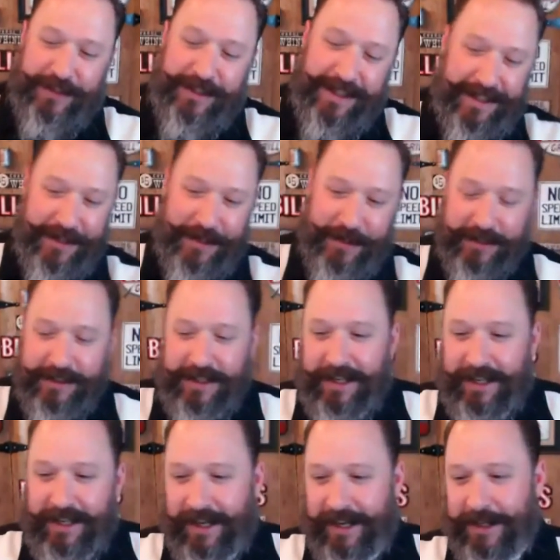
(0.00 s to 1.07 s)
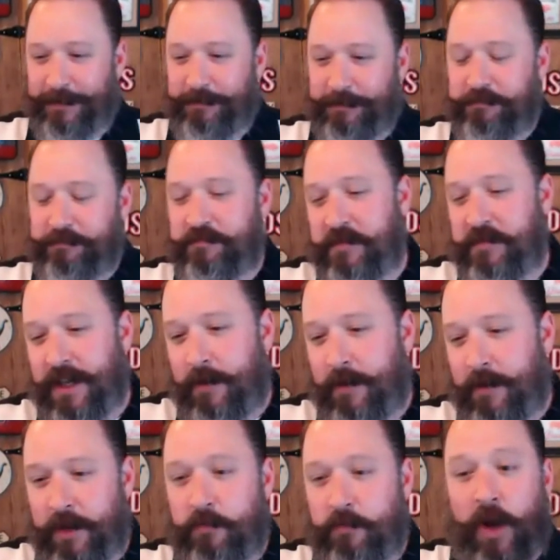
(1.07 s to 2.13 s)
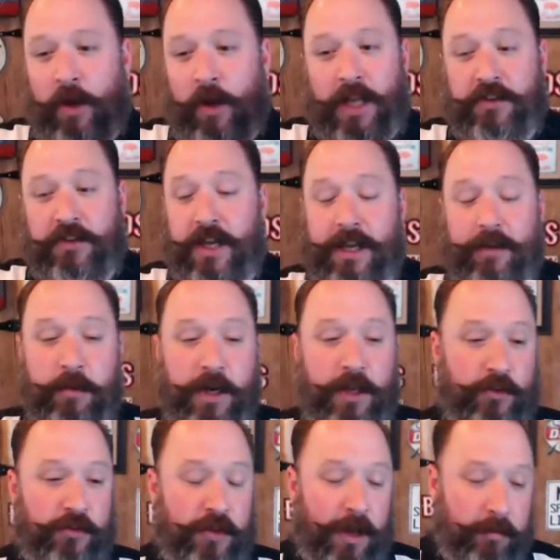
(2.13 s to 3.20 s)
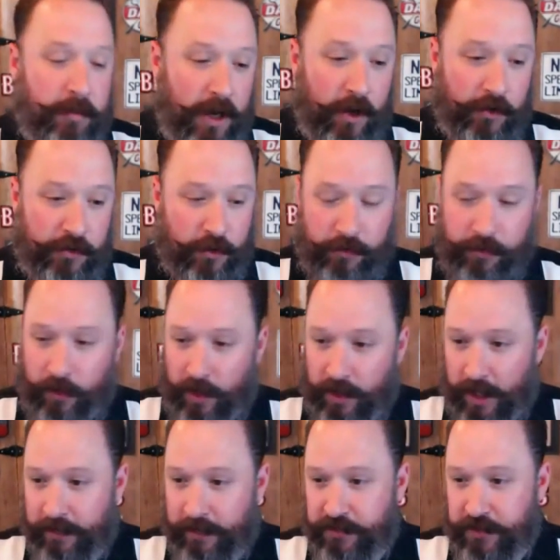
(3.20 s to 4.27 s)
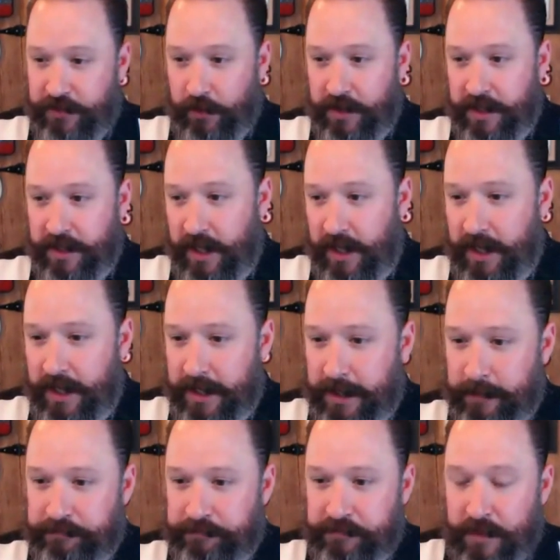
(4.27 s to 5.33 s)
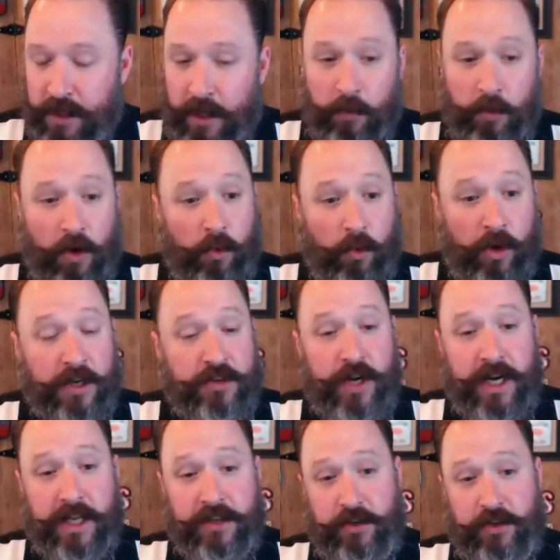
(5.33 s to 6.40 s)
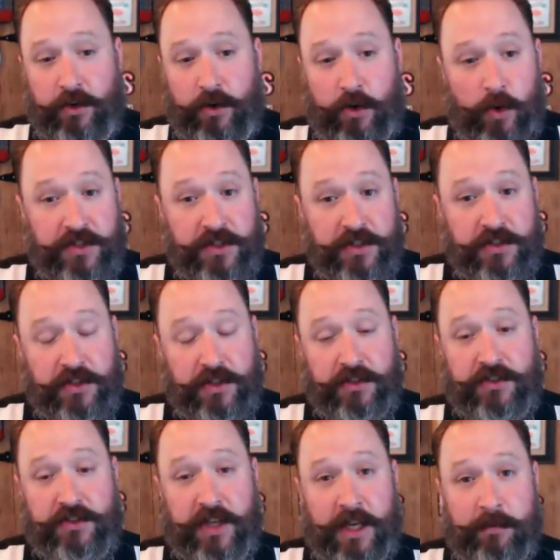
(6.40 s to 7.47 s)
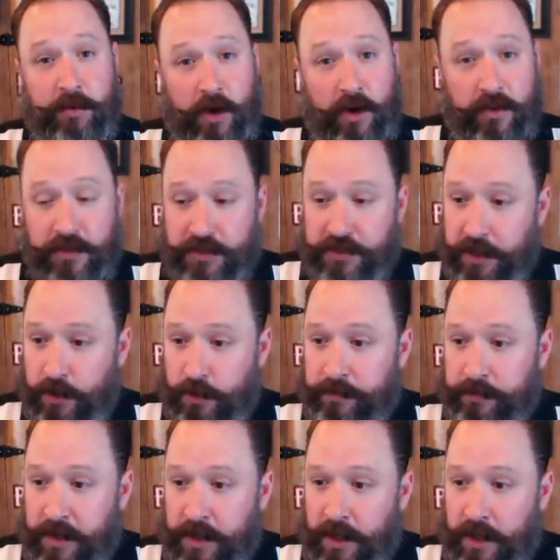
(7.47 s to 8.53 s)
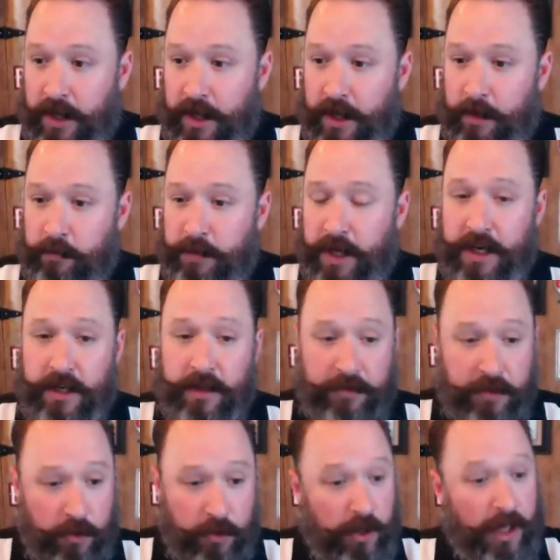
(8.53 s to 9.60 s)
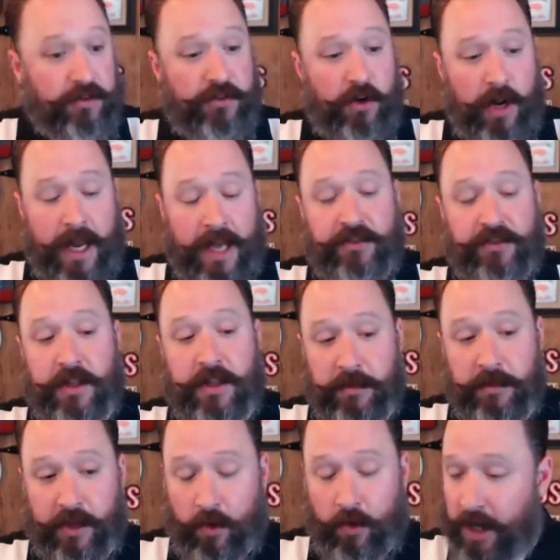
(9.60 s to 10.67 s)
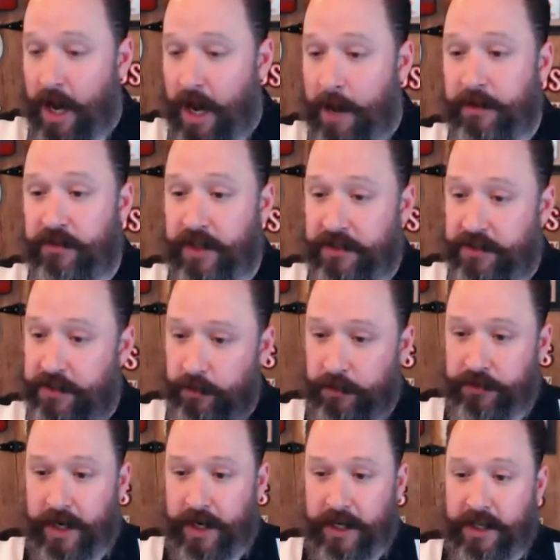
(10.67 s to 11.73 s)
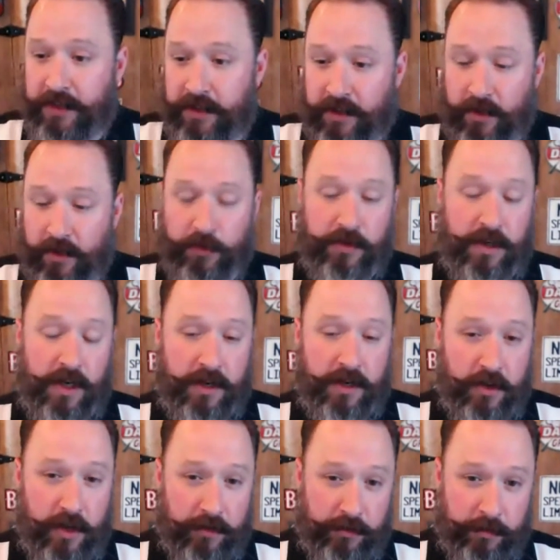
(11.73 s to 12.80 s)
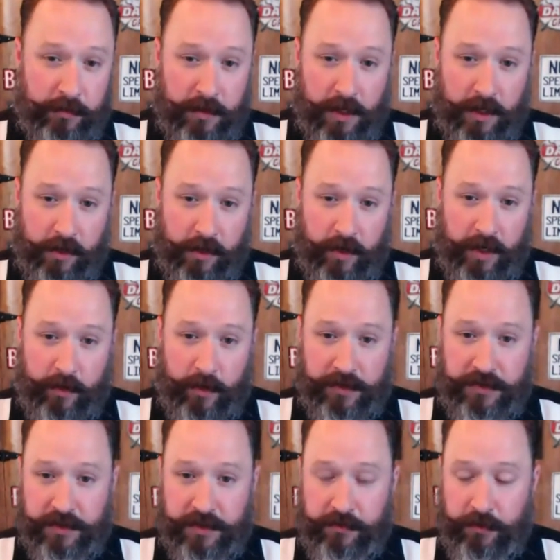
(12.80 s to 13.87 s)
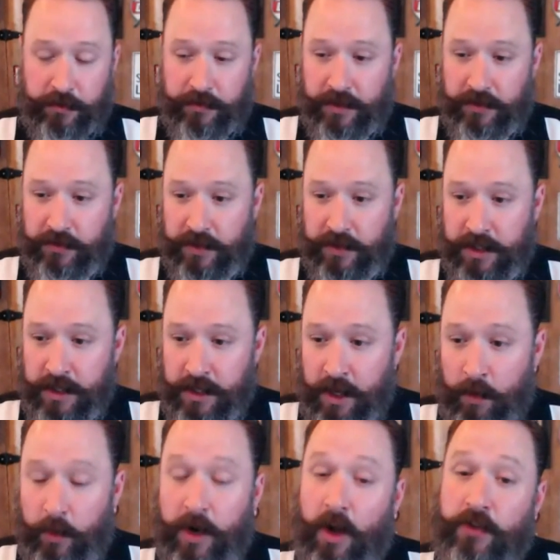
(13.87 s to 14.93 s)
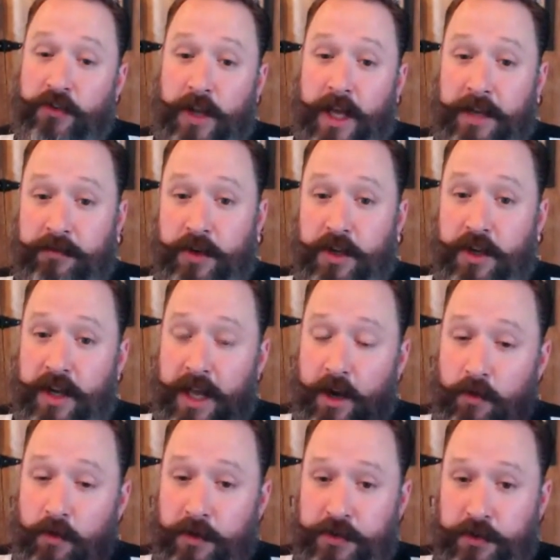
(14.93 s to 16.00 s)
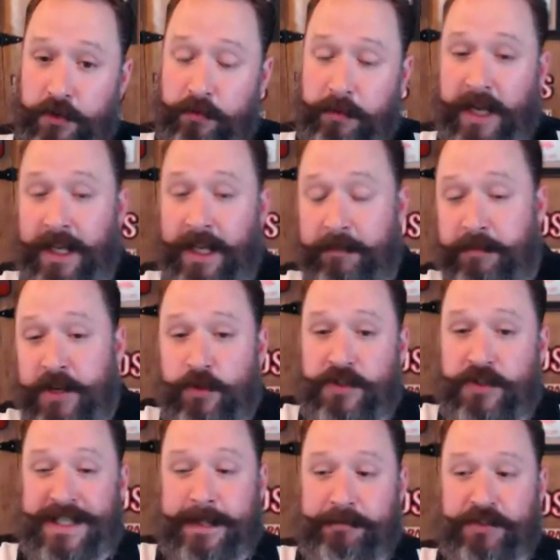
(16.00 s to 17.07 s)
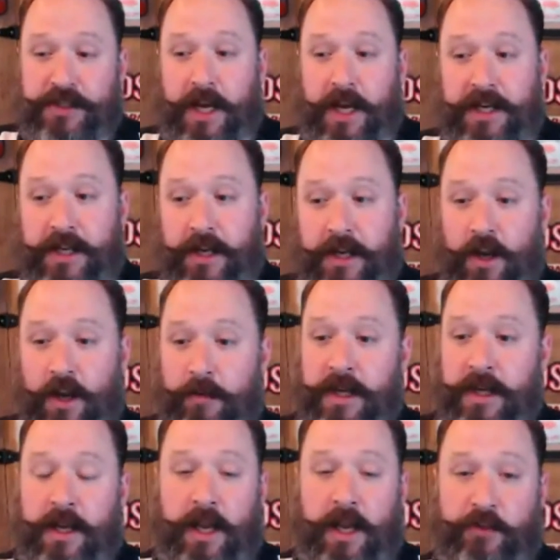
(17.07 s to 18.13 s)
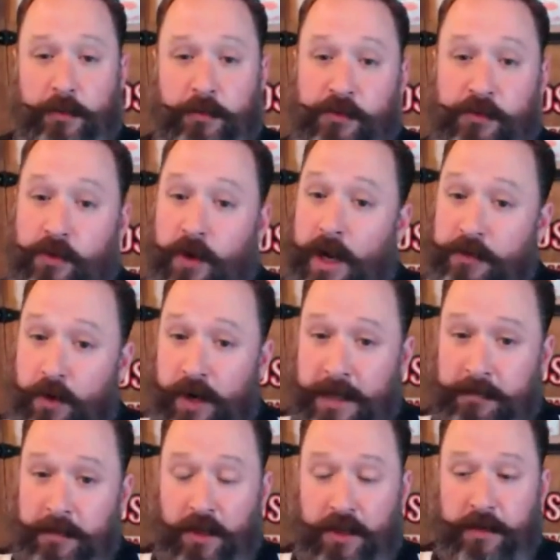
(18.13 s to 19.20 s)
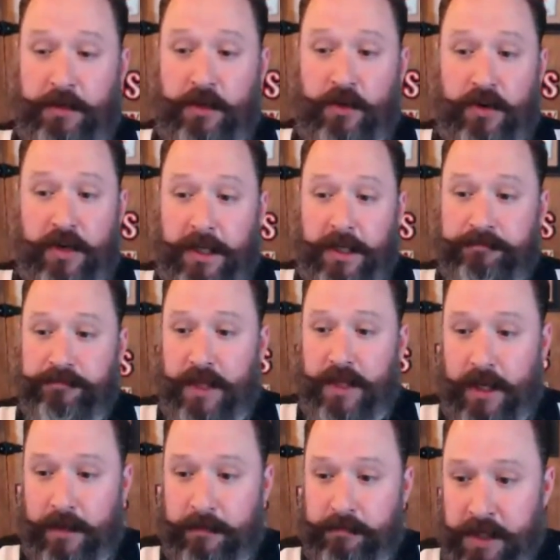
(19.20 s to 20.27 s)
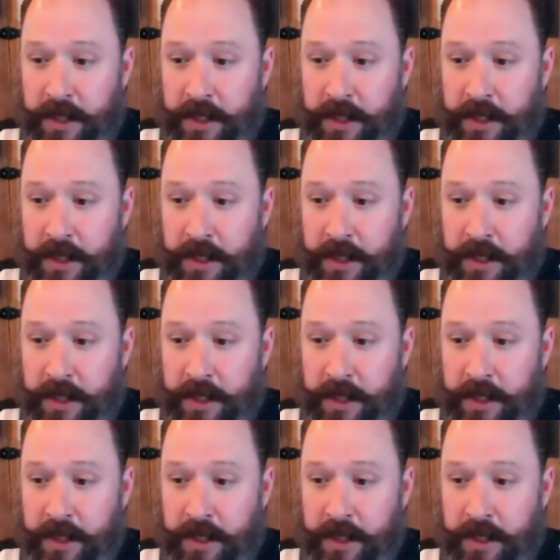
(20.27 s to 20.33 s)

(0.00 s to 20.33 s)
Thank you. Um, It, I'd like to thank everybody who stopped by also for our live show today. Um, well, we're going to try to get to your questions to the second part of the show, um, but if you'd like to start asking them in the comment section, we'll try to get to those, and I know you have some uh, great questions for Vincent. We'd also like for you to head over to manly pinterest tips dot com and subscribe to our email community, um,